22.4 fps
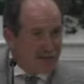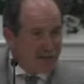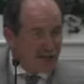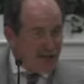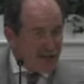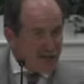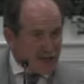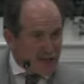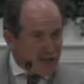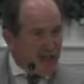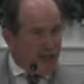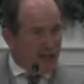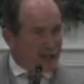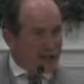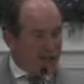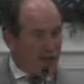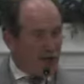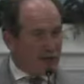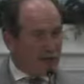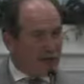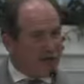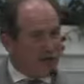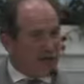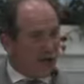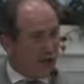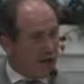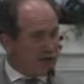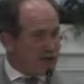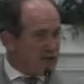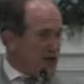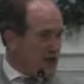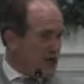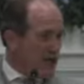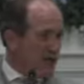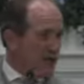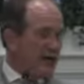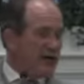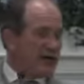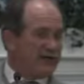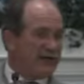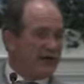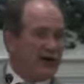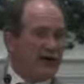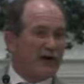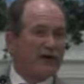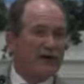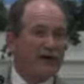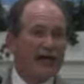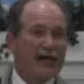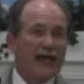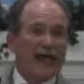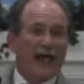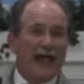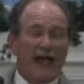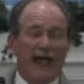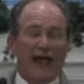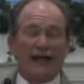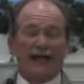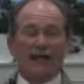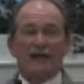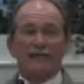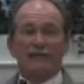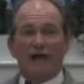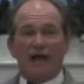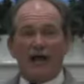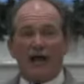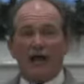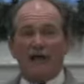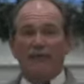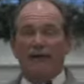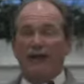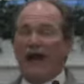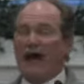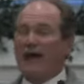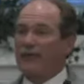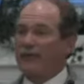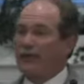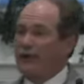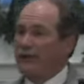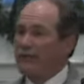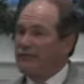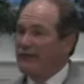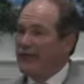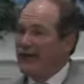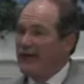And she has no recourse. He can get rid of her and he can marry him another one.